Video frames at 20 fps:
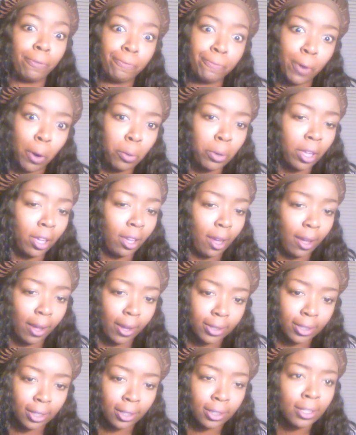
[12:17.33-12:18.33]
funky
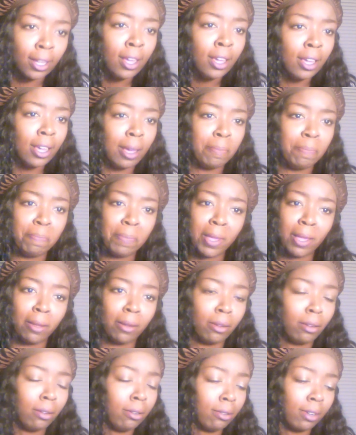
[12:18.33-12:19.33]
asses. And,
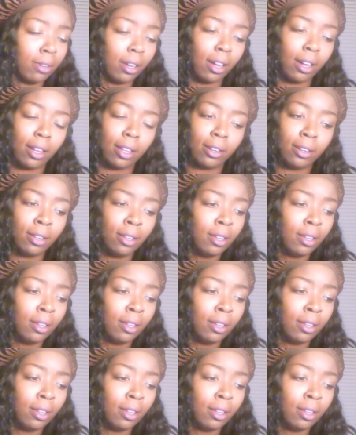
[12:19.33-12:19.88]
oh, God,